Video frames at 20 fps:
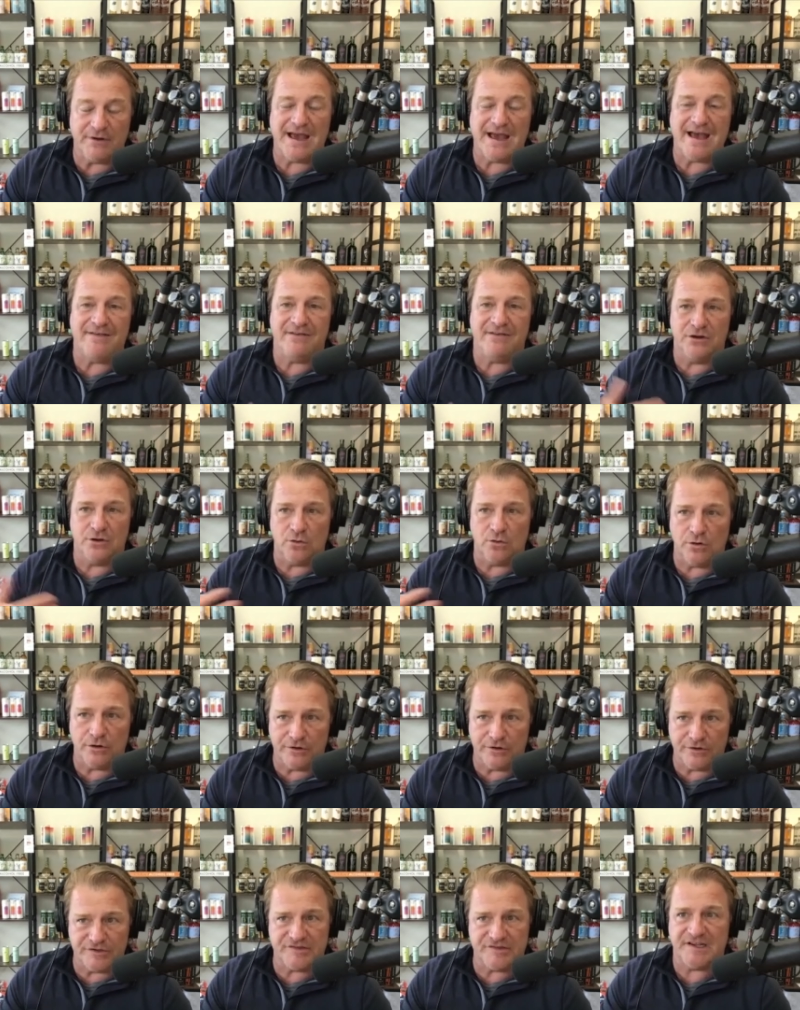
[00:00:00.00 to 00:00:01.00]
having to
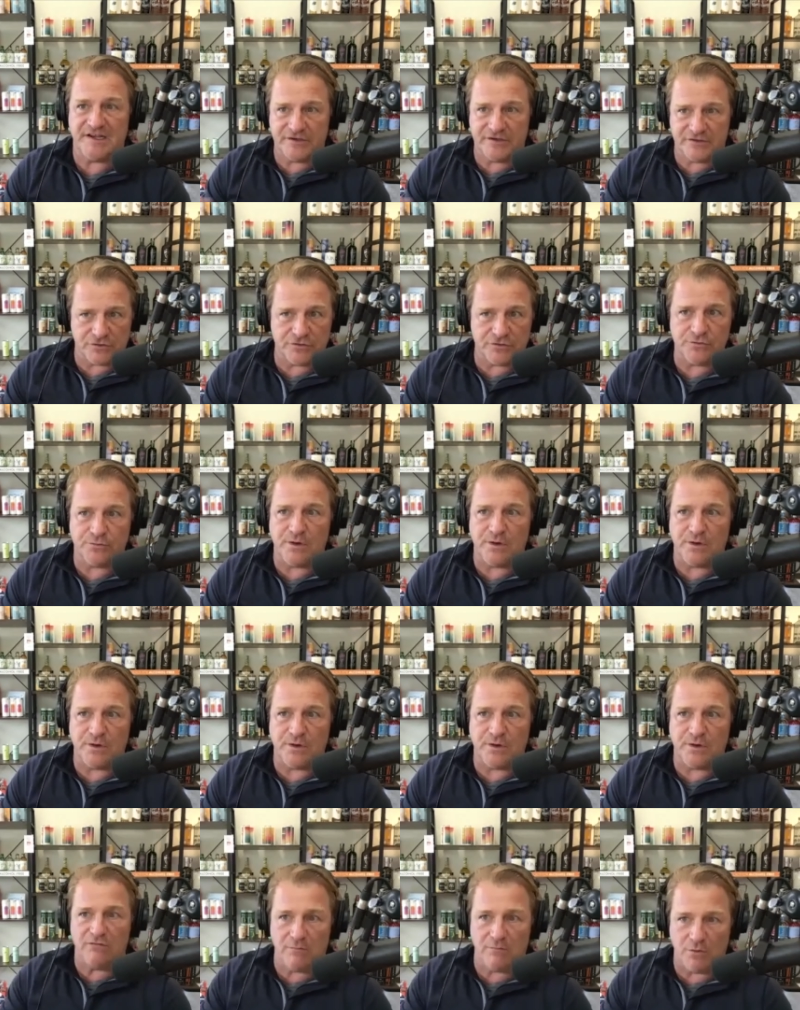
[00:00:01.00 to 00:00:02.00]
order six or
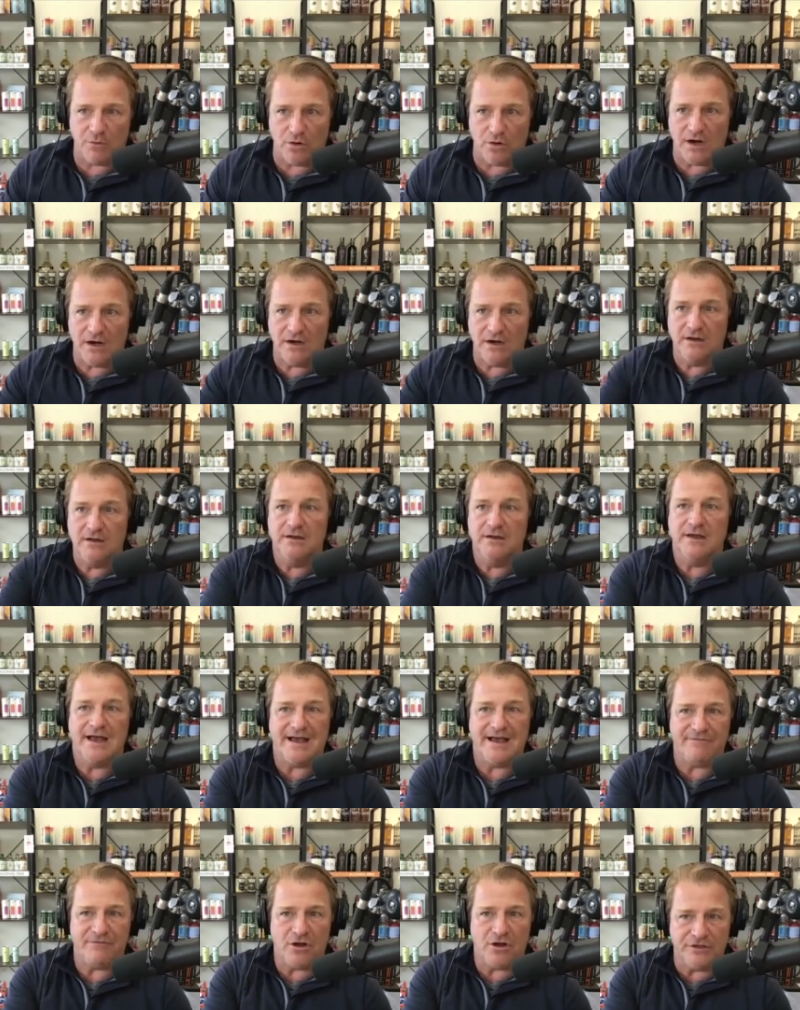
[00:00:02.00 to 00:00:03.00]
12 or more,
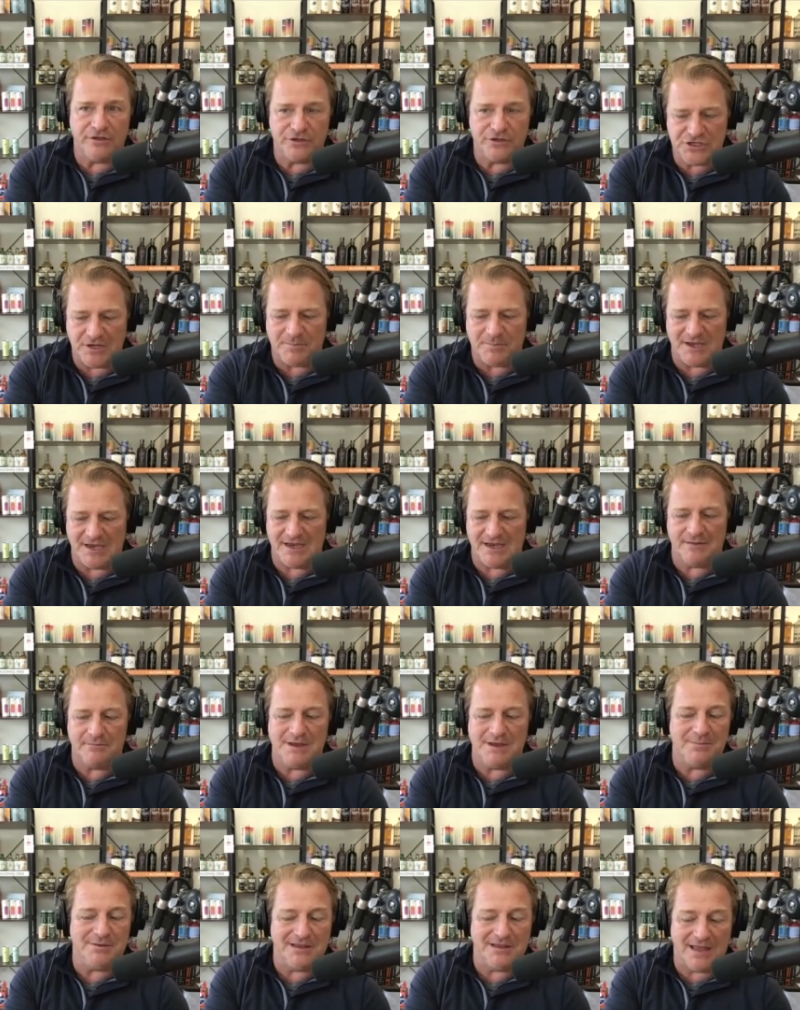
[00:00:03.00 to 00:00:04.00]
have all the shipping and
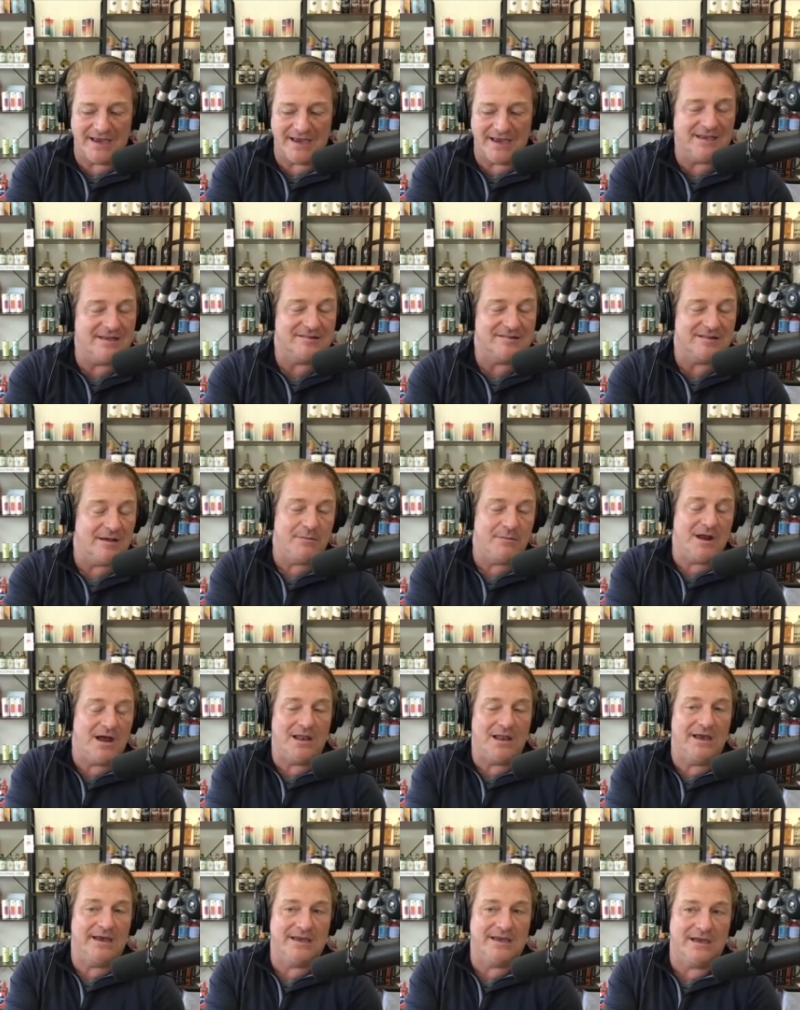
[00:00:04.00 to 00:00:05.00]
maybe liking some, not
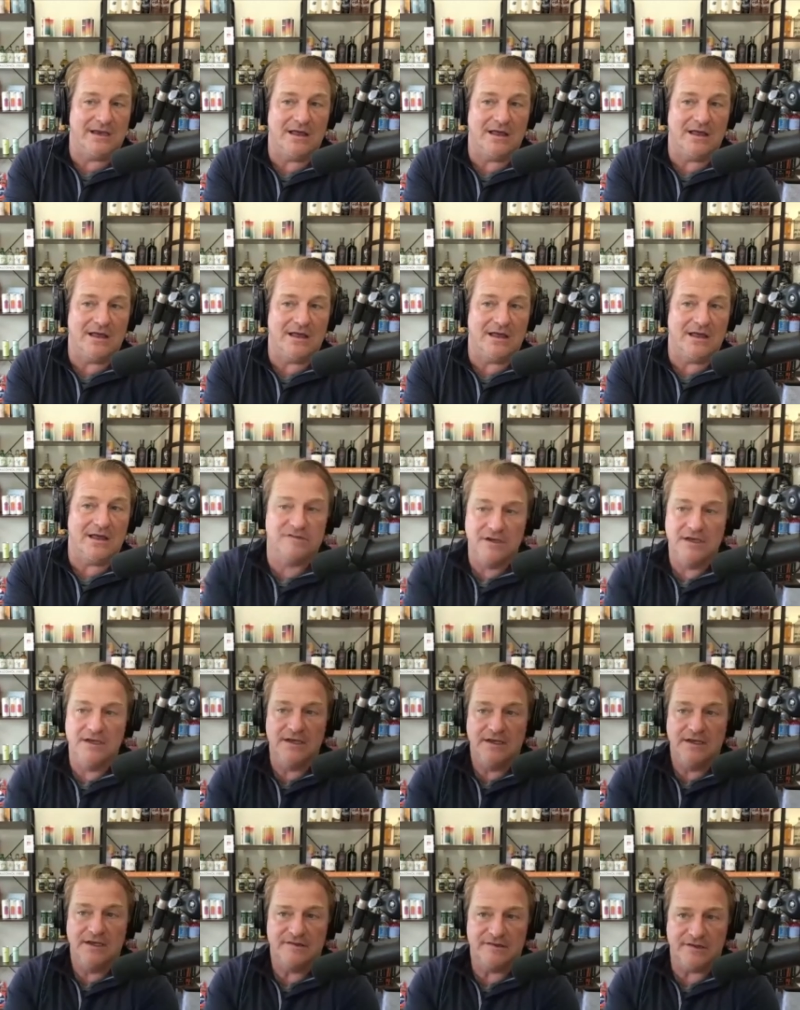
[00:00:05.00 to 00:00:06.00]
liking others.
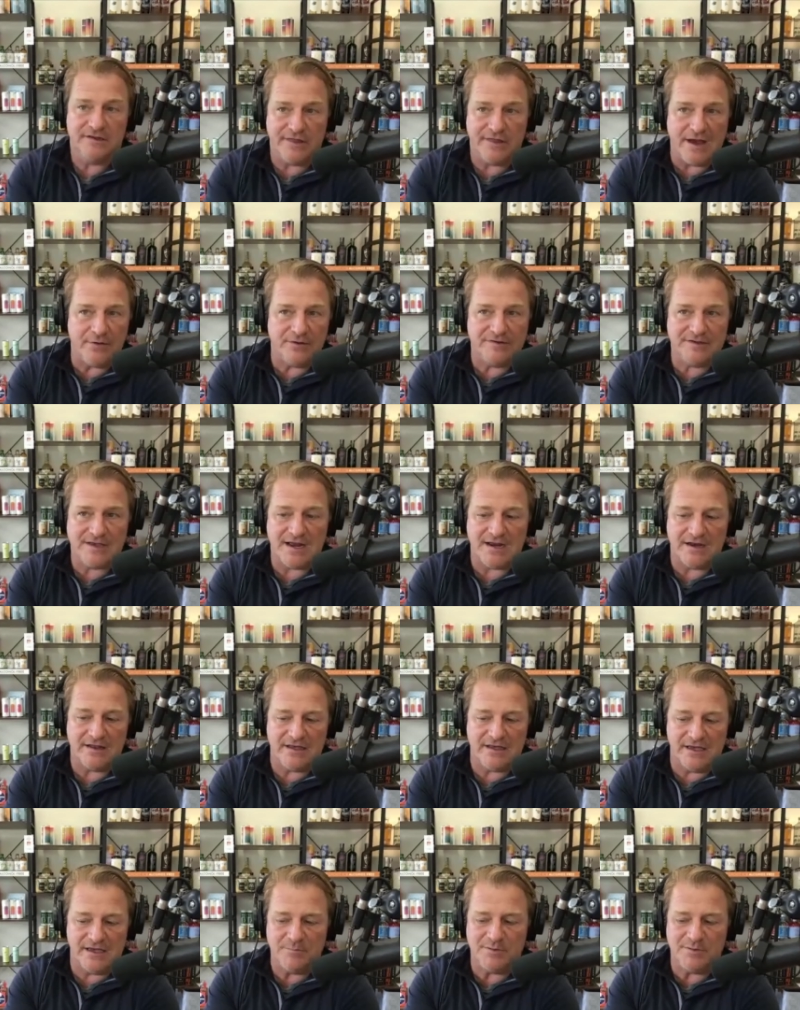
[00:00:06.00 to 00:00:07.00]
So that was kind of
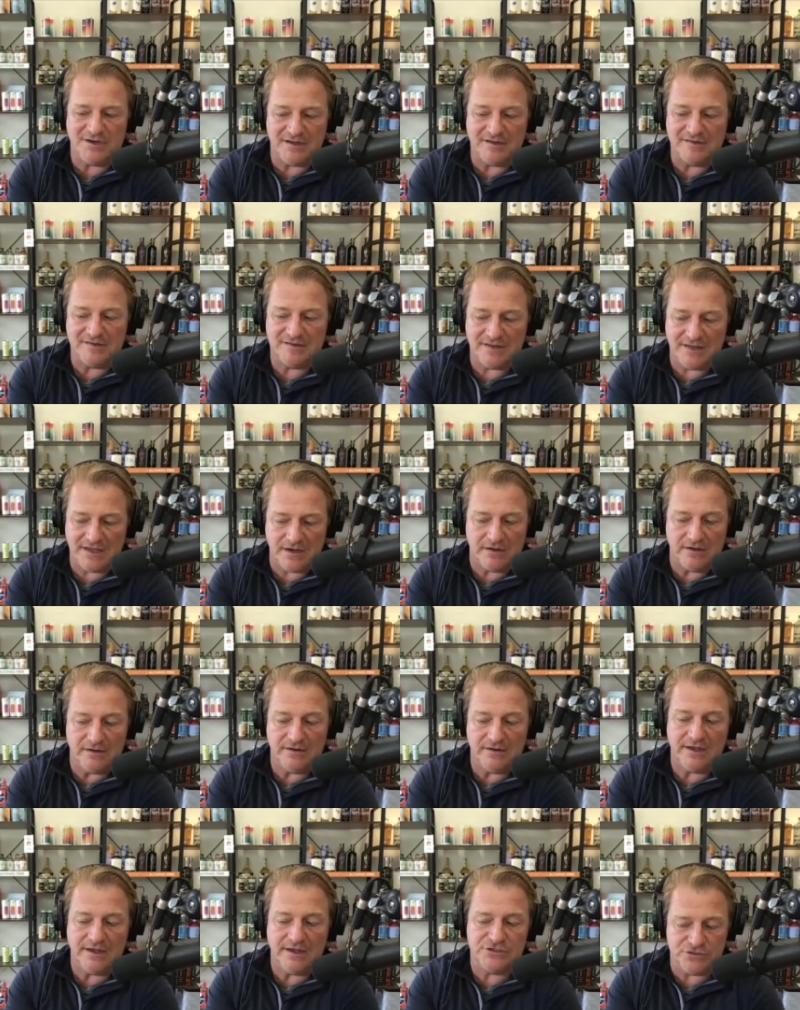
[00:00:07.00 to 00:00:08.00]
the impetus. And then,
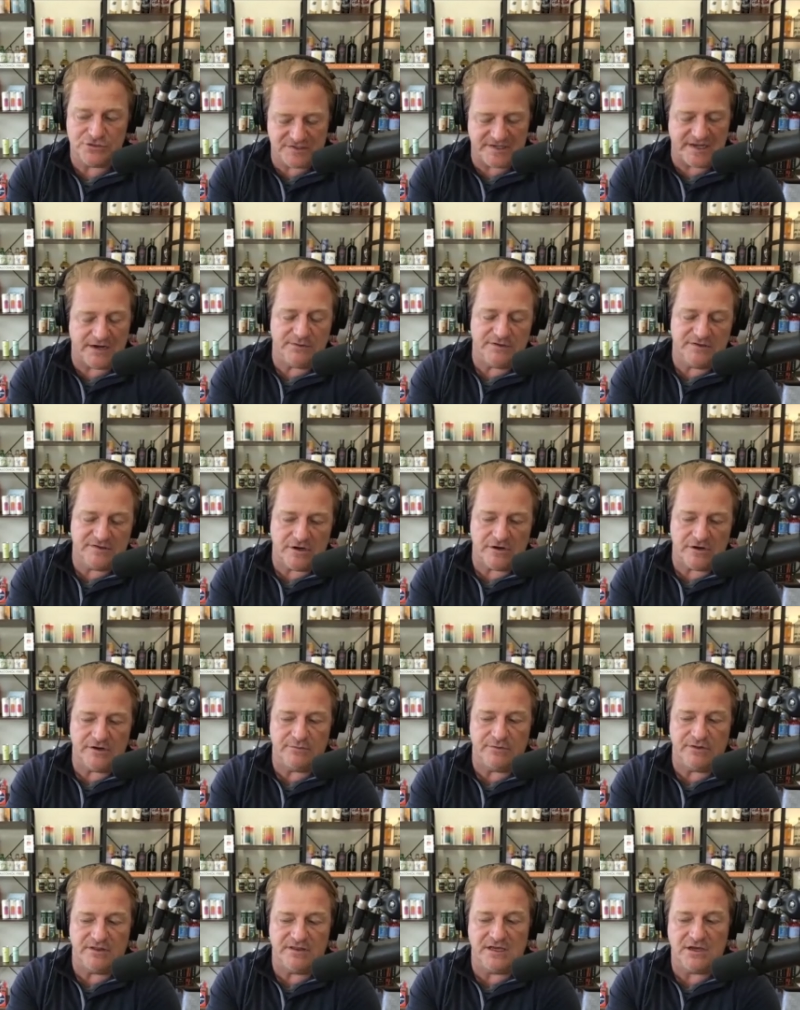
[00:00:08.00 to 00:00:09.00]
as you said, we started
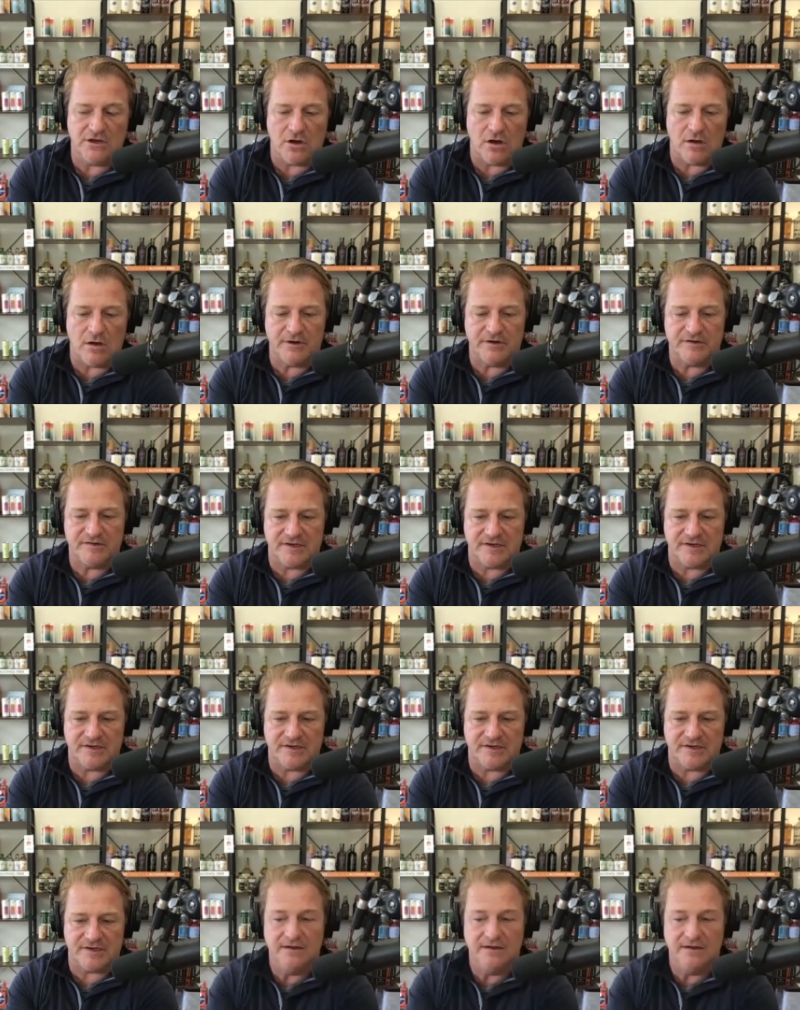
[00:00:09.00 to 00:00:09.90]
with e commerce and